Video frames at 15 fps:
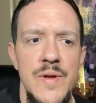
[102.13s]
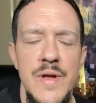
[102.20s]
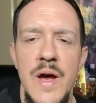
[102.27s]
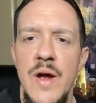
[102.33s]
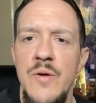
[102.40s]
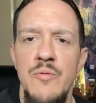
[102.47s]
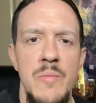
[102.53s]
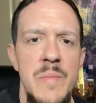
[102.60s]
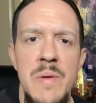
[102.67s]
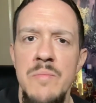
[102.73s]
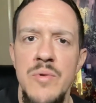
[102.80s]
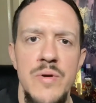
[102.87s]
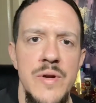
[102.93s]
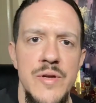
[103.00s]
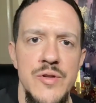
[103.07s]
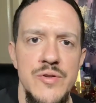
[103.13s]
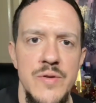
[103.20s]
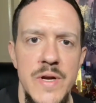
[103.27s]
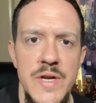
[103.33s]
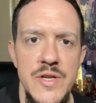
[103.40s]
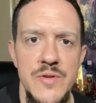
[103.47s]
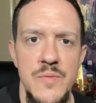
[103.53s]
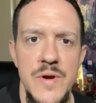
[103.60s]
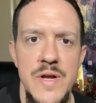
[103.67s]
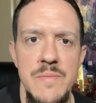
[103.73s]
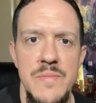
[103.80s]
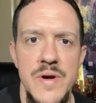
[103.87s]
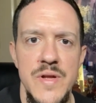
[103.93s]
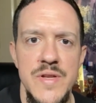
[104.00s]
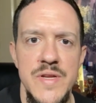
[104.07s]
I remember in a strange way,
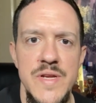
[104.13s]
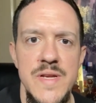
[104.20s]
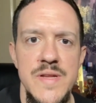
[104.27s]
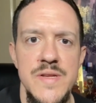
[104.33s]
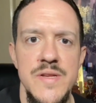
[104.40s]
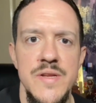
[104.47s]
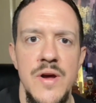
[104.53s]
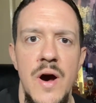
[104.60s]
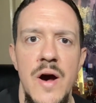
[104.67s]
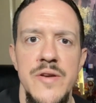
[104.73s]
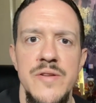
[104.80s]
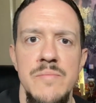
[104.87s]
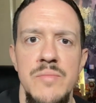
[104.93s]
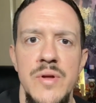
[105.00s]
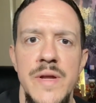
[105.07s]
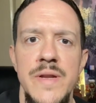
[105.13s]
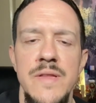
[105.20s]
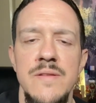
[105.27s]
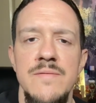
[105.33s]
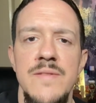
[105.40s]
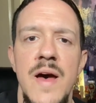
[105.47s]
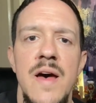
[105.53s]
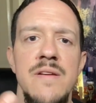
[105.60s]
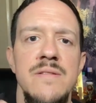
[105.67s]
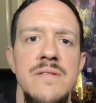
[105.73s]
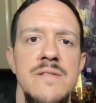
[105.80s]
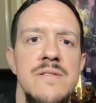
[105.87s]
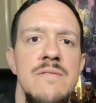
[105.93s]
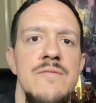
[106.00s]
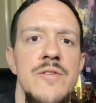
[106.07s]
but he's contemplating the
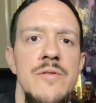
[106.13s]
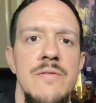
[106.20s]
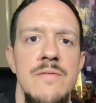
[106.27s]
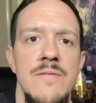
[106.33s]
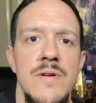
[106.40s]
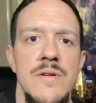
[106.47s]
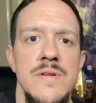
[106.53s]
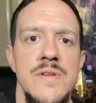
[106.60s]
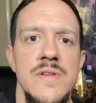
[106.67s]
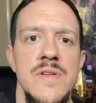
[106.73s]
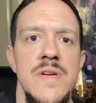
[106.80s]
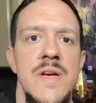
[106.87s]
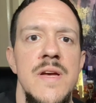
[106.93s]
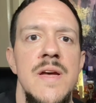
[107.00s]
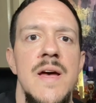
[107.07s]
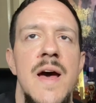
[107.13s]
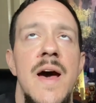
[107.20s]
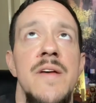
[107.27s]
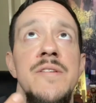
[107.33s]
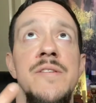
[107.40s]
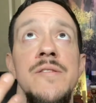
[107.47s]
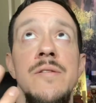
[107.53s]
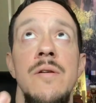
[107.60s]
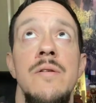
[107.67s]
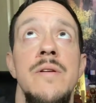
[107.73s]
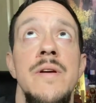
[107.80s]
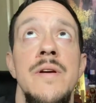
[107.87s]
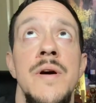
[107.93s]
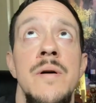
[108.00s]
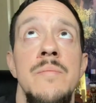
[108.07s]
vastness of the universe as he's
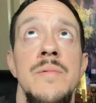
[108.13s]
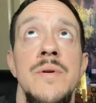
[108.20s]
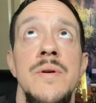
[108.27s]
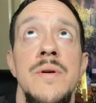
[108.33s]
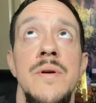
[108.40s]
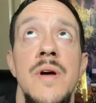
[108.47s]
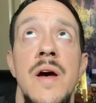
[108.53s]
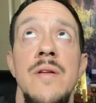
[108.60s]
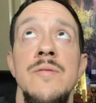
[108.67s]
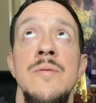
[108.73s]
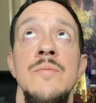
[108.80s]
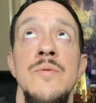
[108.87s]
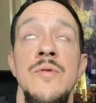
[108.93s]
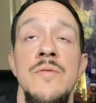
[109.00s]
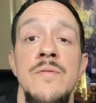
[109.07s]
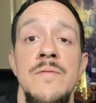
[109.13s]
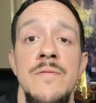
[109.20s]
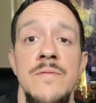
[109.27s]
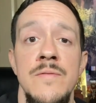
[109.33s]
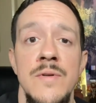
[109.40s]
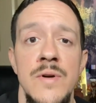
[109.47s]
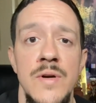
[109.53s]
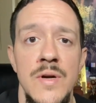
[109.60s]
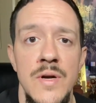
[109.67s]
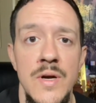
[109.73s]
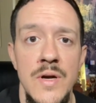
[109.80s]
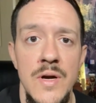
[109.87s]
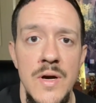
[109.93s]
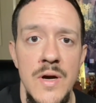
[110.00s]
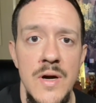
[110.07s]
looking up at the roof
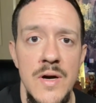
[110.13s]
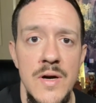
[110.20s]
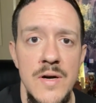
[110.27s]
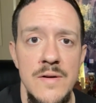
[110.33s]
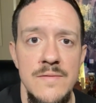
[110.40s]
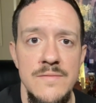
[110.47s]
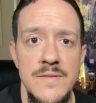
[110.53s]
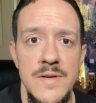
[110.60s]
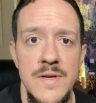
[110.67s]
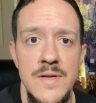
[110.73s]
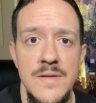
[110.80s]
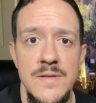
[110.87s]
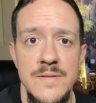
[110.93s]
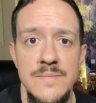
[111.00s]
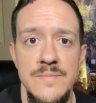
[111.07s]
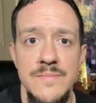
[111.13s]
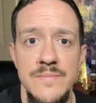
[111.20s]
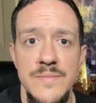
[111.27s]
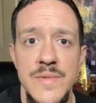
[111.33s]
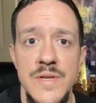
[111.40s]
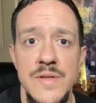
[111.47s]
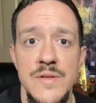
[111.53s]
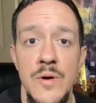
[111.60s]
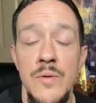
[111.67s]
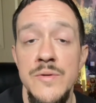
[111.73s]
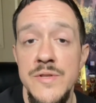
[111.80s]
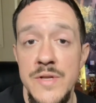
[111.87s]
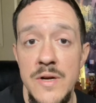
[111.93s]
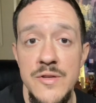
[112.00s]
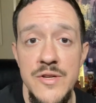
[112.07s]
of uh, this old
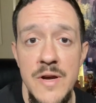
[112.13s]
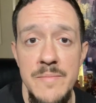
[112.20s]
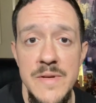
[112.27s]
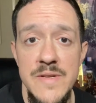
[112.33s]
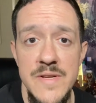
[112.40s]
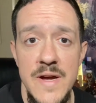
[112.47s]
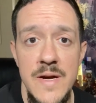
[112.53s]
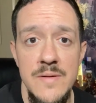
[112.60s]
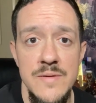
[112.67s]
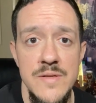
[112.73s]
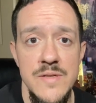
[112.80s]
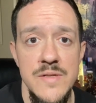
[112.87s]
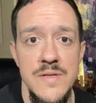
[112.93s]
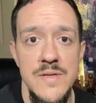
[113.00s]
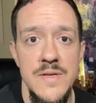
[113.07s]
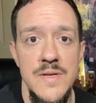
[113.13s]
style Japanese house.